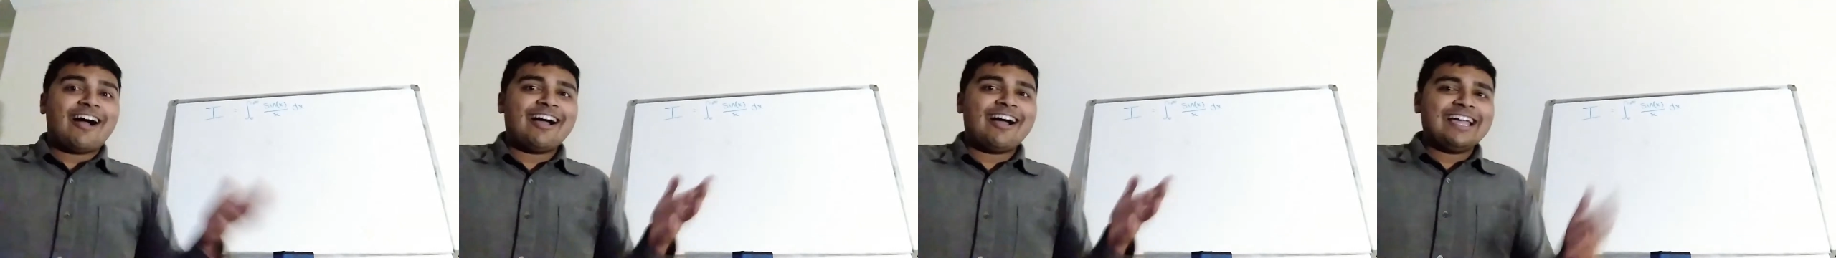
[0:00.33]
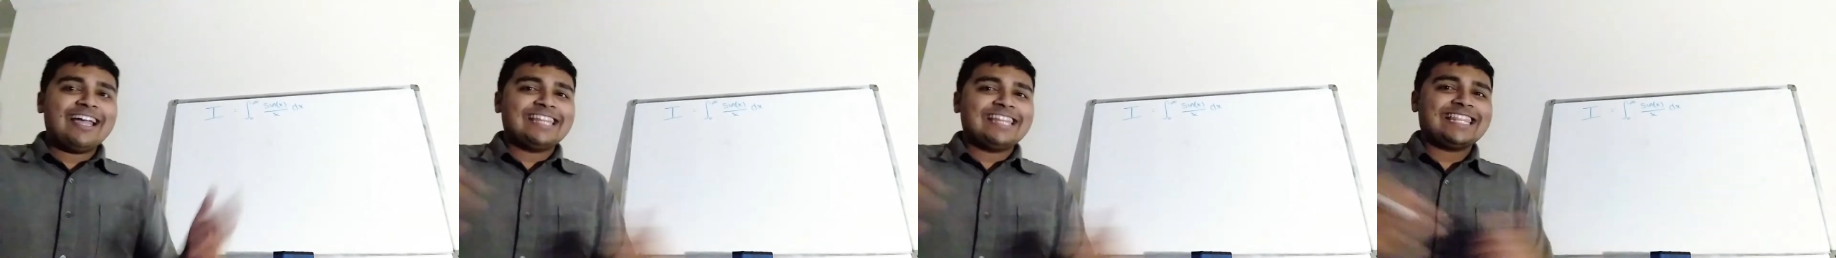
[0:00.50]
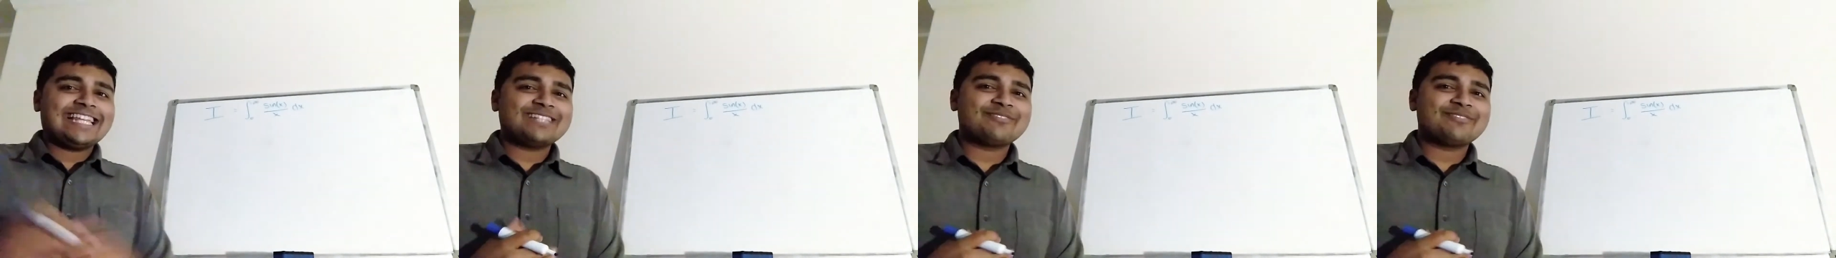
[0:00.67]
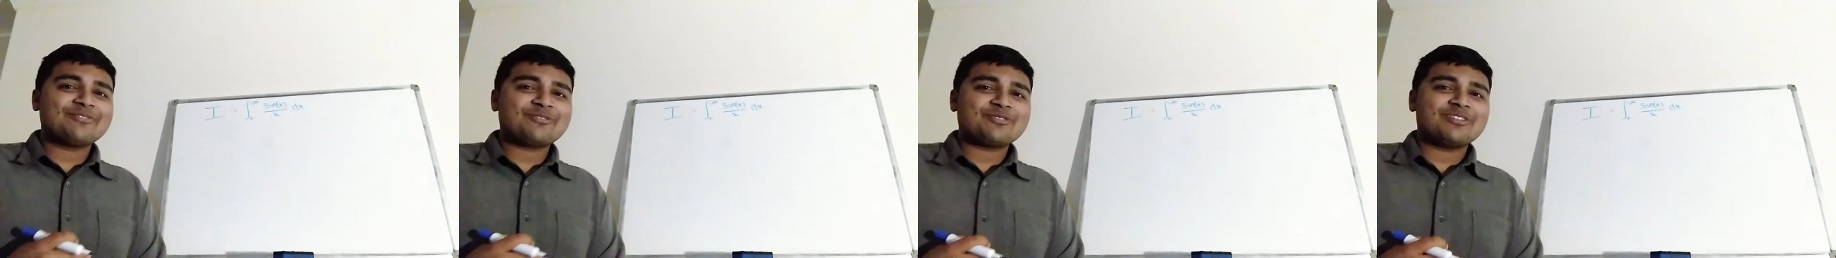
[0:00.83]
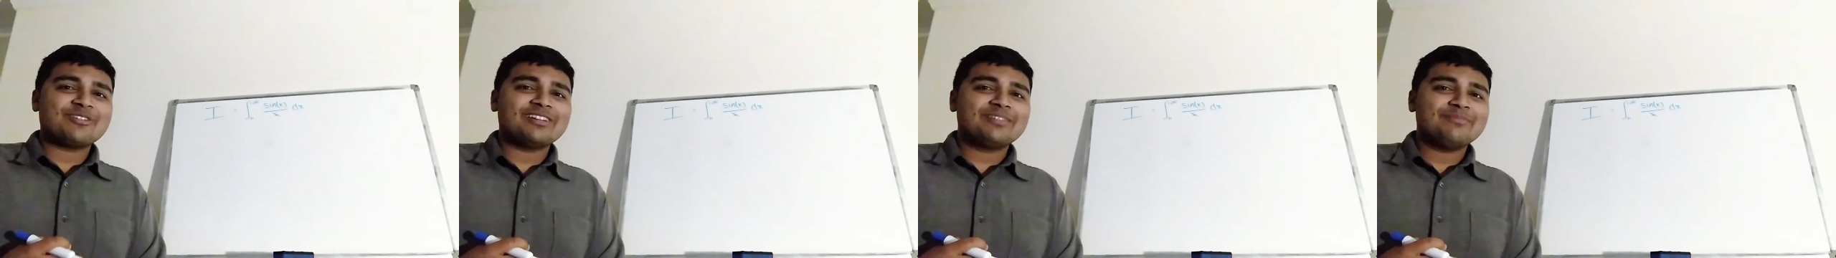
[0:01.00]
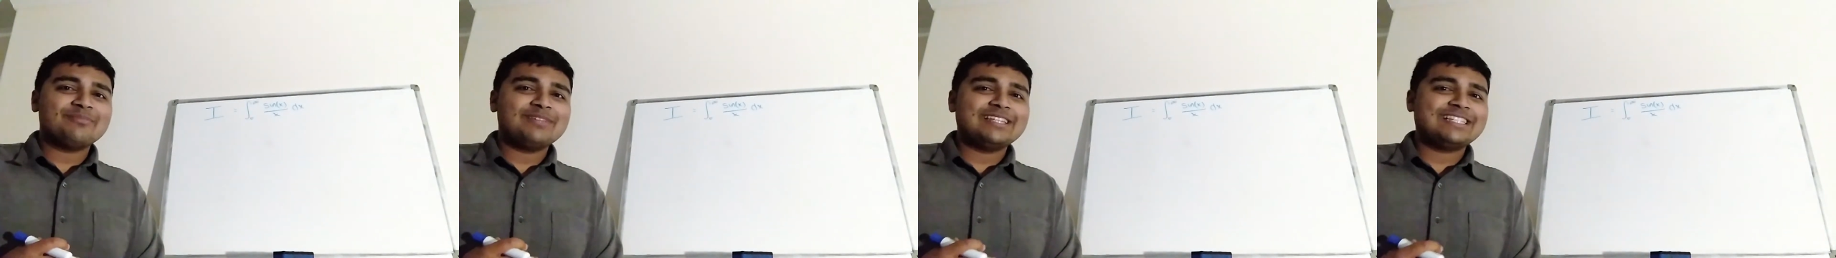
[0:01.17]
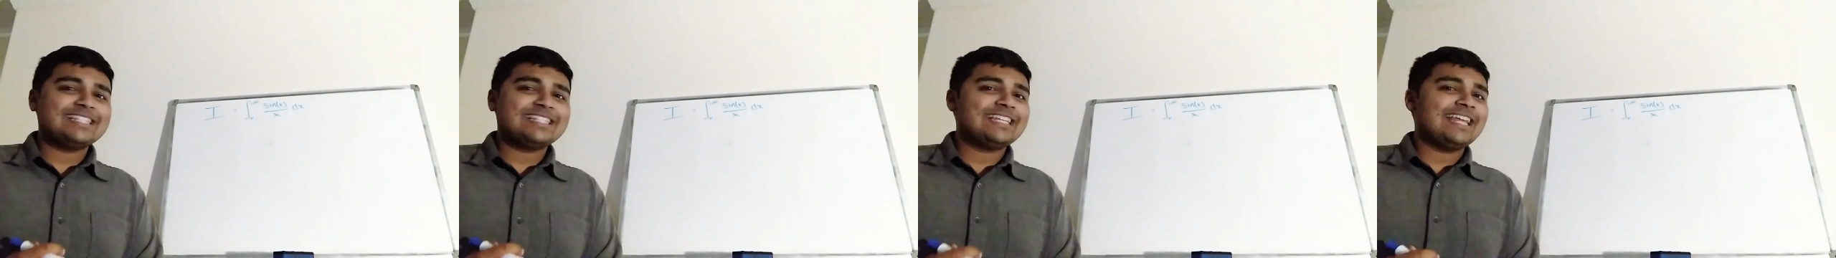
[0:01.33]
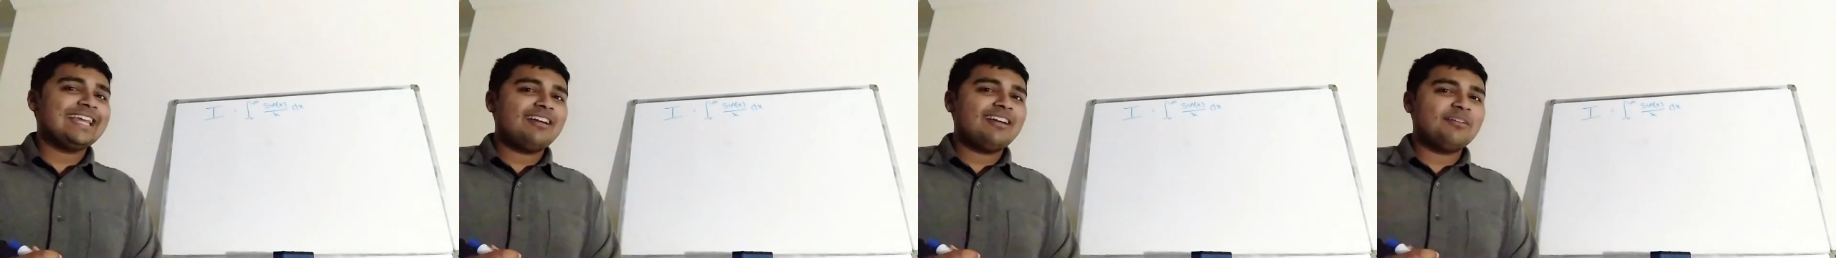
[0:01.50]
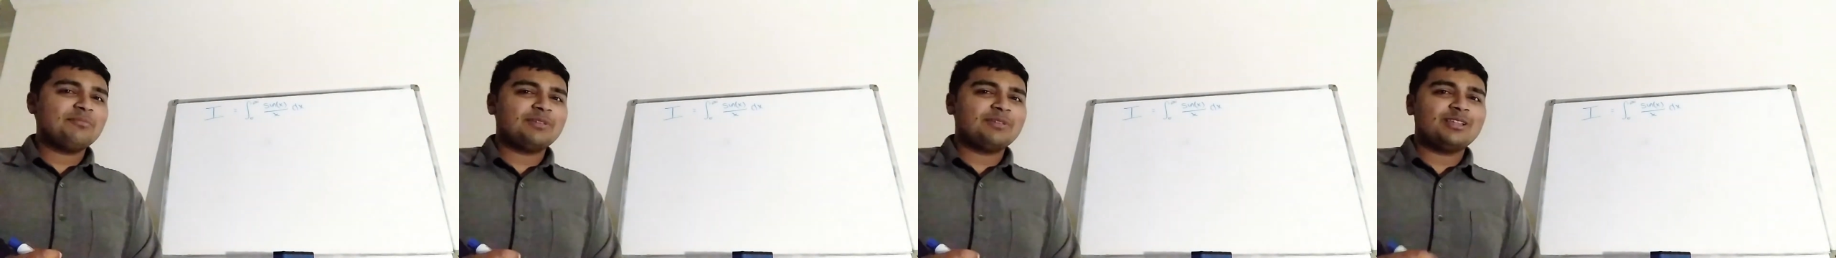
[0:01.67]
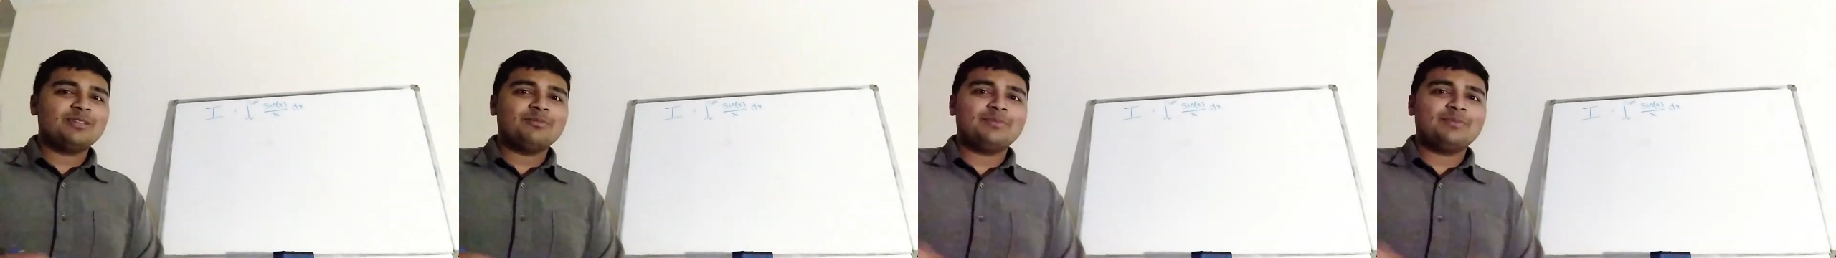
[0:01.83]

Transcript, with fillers: Hi, thanks for joining me. Today I'm